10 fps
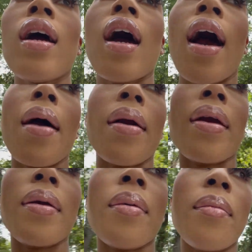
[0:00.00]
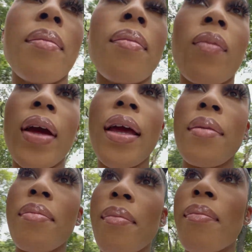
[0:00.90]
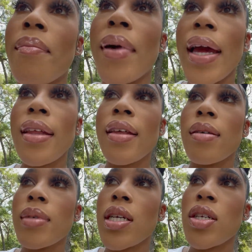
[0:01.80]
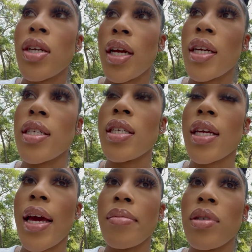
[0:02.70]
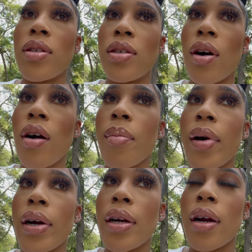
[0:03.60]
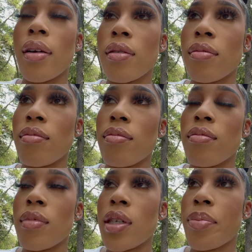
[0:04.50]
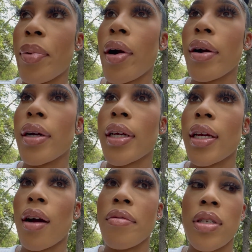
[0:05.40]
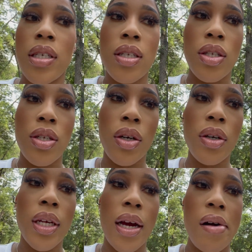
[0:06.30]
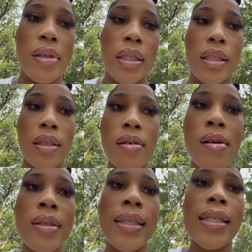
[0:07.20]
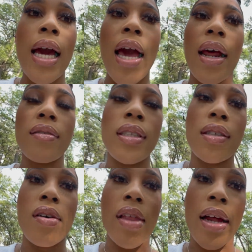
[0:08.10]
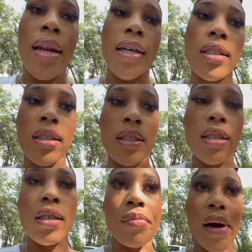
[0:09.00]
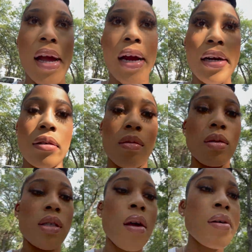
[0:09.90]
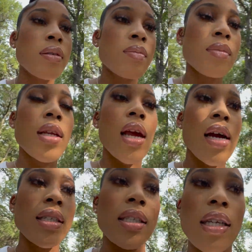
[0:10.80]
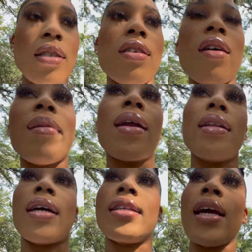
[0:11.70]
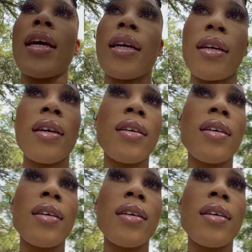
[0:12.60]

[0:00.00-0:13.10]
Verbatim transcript: I went and bathed him yesterday because he came to the dog park, or this park, and obviously it's dirty out here. And I don't need all that nastiness in my house. And I just thought about it like, dang,